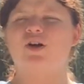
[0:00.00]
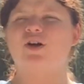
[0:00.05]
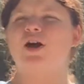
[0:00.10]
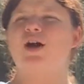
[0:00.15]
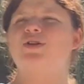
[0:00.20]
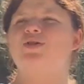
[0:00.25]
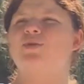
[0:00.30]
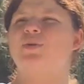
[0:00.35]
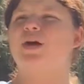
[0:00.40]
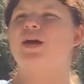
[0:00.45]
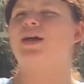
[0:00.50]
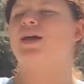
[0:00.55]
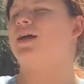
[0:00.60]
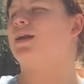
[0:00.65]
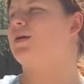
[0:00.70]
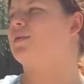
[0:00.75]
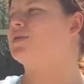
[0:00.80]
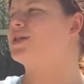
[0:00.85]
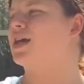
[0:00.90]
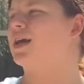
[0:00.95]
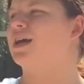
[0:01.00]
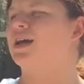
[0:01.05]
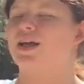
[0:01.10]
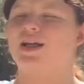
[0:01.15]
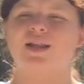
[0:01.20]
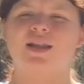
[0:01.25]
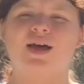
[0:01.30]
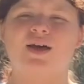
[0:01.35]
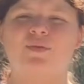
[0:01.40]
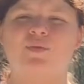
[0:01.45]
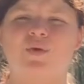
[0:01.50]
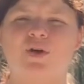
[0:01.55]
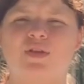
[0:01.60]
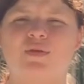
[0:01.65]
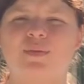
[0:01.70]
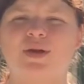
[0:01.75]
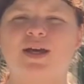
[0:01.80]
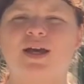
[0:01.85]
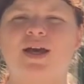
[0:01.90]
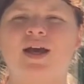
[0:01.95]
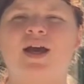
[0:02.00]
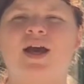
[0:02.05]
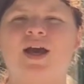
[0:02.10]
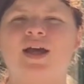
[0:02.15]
graduate and I'm taking Aladdin with me.